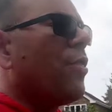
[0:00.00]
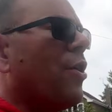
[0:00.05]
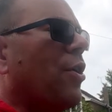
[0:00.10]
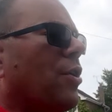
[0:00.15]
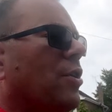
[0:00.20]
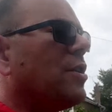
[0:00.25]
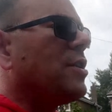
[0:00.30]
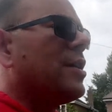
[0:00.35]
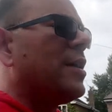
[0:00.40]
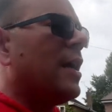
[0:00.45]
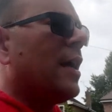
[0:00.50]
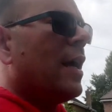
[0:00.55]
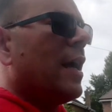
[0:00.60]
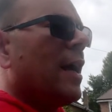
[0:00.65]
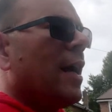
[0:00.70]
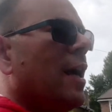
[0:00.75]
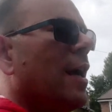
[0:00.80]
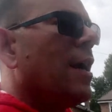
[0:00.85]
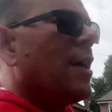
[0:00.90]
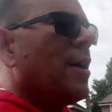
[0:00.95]
that
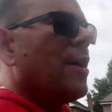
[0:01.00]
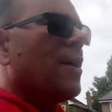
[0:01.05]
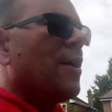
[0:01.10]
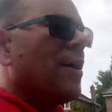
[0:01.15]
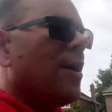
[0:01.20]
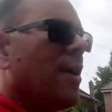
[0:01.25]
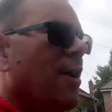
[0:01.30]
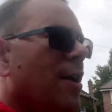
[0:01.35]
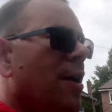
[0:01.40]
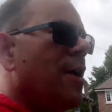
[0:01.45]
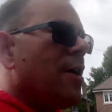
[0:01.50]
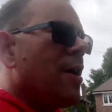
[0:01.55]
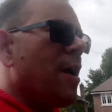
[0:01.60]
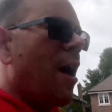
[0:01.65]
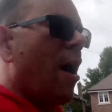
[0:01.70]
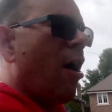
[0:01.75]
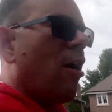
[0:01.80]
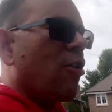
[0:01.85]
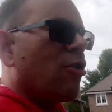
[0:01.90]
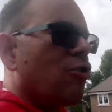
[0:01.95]

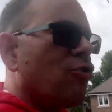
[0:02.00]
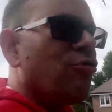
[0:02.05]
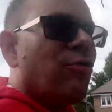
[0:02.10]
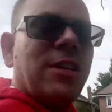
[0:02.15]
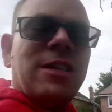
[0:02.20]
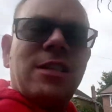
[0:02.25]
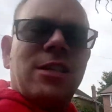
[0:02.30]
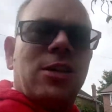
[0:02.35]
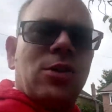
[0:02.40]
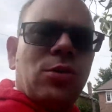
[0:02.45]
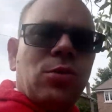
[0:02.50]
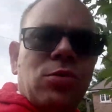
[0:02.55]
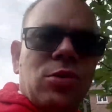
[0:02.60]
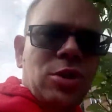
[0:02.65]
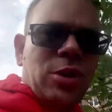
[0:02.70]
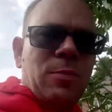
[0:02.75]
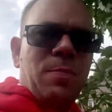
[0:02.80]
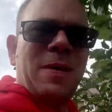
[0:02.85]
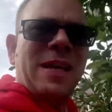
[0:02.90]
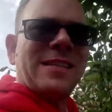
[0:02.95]
are critical
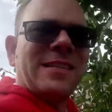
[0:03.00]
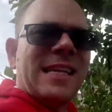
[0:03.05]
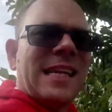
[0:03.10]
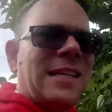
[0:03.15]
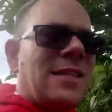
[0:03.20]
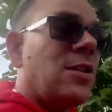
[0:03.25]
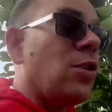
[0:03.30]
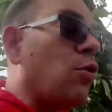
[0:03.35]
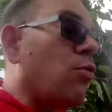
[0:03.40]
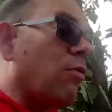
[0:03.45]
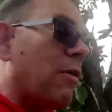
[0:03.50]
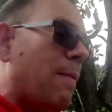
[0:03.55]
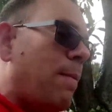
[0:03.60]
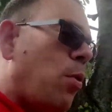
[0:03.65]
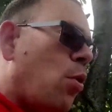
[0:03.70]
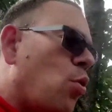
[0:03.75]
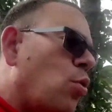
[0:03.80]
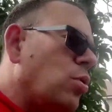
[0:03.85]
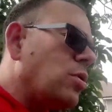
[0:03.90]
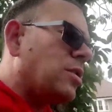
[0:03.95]
to your business or
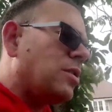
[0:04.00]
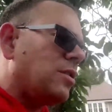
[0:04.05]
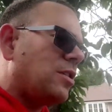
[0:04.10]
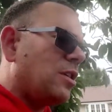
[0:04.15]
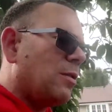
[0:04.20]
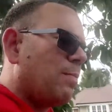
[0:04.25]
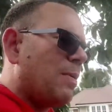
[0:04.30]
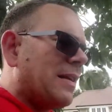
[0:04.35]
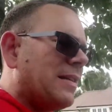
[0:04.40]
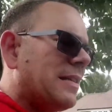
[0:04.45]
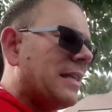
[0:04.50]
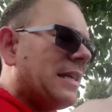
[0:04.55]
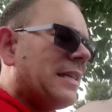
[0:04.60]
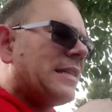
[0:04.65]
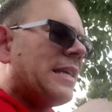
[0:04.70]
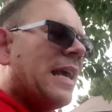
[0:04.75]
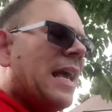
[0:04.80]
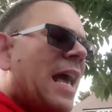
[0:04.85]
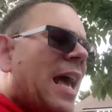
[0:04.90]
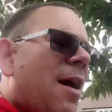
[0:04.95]
important to your
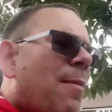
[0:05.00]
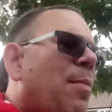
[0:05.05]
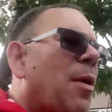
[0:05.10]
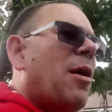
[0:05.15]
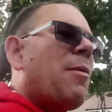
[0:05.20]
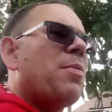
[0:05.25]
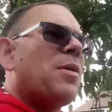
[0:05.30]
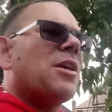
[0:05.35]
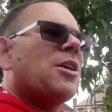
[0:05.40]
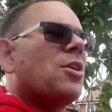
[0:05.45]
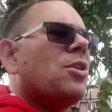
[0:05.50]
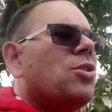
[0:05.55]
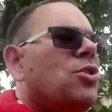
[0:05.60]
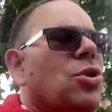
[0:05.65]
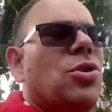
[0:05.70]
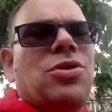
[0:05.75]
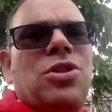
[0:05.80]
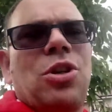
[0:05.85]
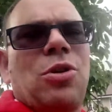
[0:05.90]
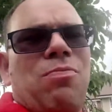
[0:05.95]
business, but because
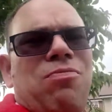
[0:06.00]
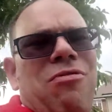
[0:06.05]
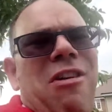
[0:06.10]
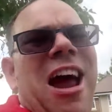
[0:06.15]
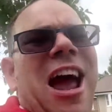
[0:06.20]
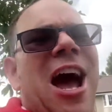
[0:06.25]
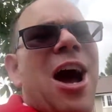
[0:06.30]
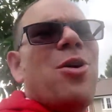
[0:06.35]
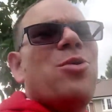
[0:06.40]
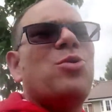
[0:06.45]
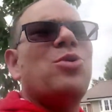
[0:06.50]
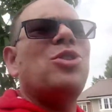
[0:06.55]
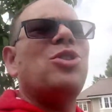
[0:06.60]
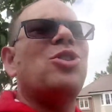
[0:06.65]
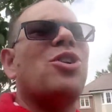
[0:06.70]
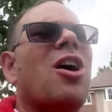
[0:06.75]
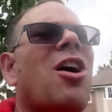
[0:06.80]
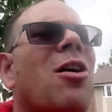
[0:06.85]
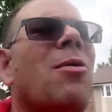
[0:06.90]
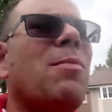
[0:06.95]
you're too proud or you
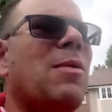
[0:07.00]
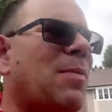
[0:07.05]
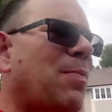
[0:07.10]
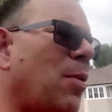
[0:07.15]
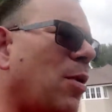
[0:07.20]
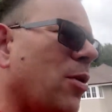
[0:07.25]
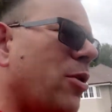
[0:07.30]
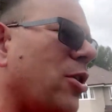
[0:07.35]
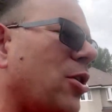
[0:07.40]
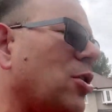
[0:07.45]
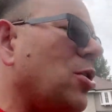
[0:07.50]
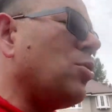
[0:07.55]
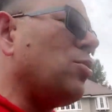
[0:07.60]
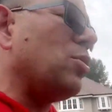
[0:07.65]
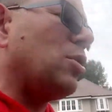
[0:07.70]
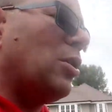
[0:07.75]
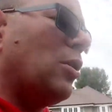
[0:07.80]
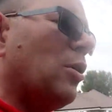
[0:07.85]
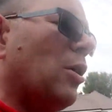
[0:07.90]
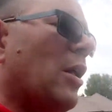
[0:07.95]
can't be bothered or
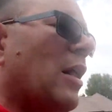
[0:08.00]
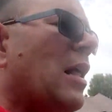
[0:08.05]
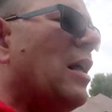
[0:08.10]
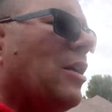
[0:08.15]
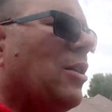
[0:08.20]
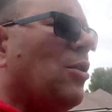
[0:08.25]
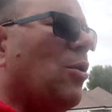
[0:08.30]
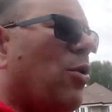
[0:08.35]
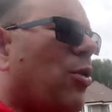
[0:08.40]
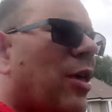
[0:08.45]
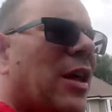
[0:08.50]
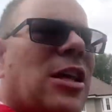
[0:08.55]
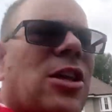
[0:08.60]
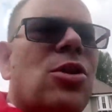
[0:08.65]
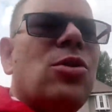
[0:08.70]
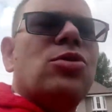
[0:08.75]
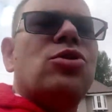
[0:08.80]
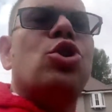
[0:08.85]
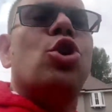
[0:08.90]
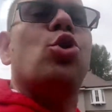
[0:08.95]
you think
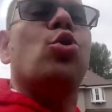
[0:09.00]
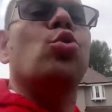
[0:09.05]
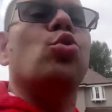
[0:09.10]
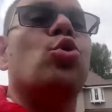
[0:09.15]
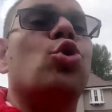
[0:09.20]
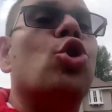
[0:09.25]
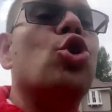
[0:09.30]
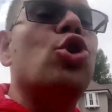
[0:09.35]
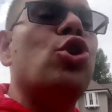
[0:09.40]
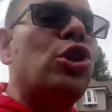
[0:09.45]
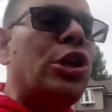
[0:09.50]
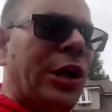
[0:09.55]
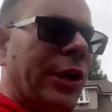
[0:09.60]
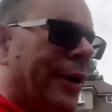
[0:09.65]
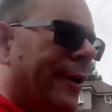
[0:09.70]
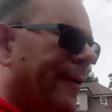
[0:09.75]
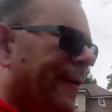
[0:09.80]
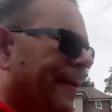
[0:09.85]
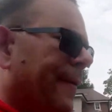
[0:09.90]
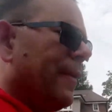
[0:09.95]
you're too good
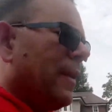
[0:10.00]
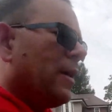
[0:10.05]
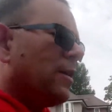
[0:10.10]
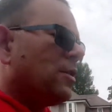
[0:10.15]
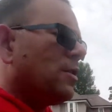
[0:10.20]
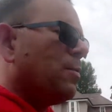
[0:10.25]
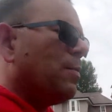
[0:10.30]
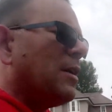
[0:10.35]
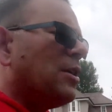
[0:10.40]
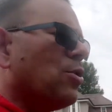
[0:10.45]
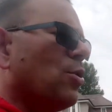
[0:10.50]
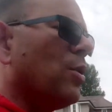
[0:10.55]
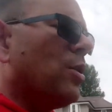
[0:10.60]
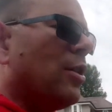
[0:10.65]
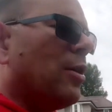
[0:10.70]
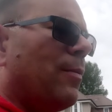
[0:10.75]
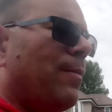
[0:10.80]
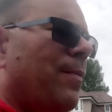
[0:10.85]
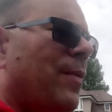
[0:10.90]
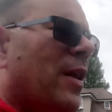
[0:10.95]
to be doing
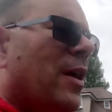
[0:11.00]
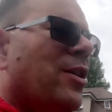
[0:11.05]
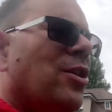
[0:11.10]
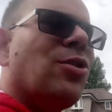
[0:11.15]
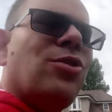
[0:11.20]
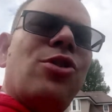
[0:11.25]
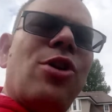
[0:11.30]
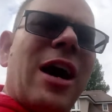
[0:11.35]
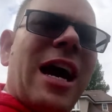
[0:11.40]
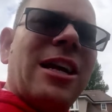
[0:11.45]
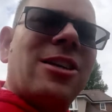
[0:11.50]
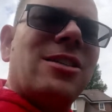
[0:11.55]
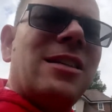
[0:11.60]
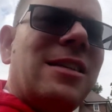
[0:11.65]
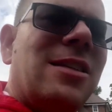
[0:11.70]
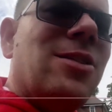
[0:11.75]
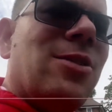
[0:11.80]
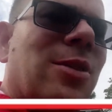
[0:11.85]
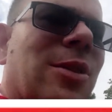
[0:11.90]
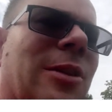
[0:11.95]
them, you're not actually doing